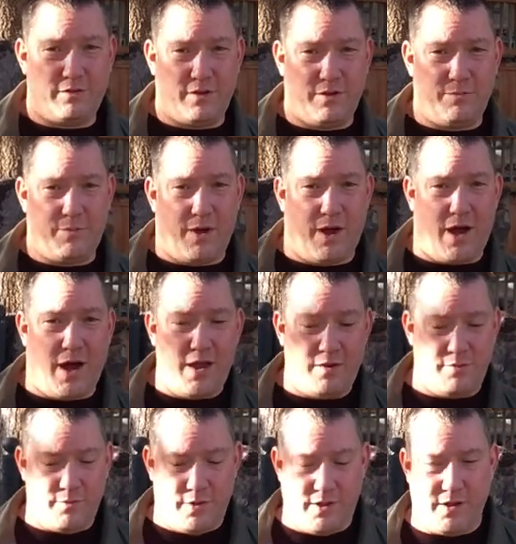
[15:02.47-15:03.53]
And
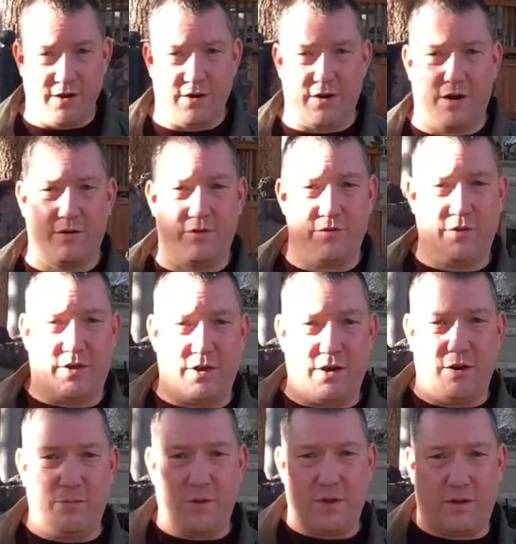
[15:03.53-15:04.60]
behind me here, I don't know if you can
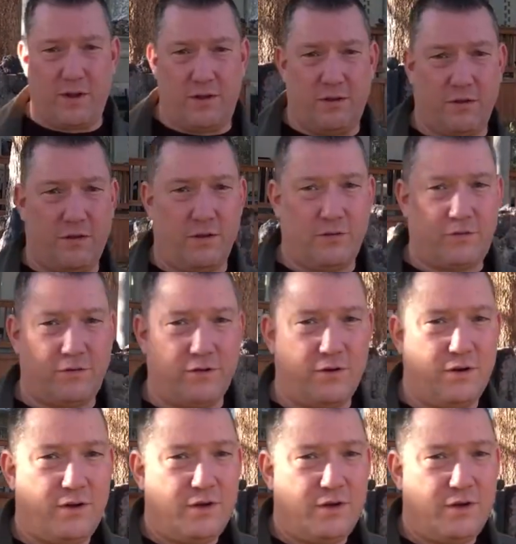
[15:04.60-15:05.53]
hear me, I'll get a little closer.